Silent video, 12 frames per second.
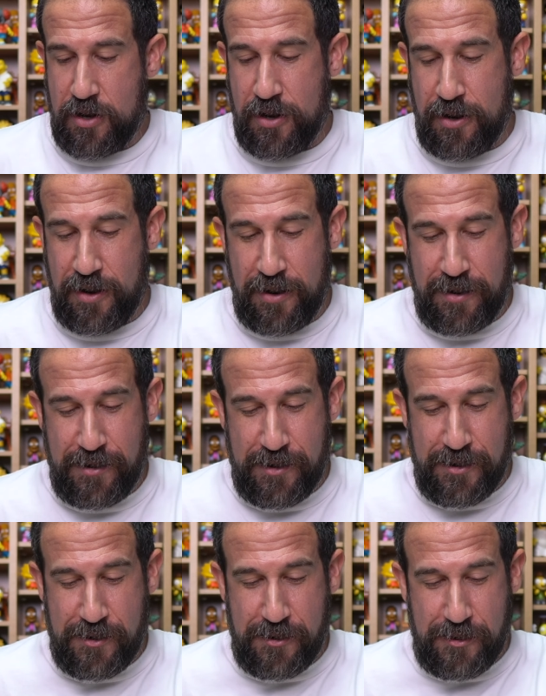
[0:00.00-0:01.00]

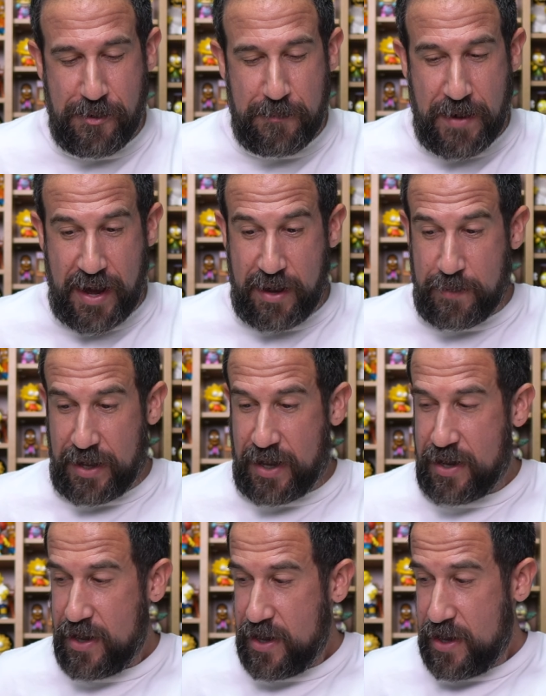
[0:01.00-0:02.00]
oh baby.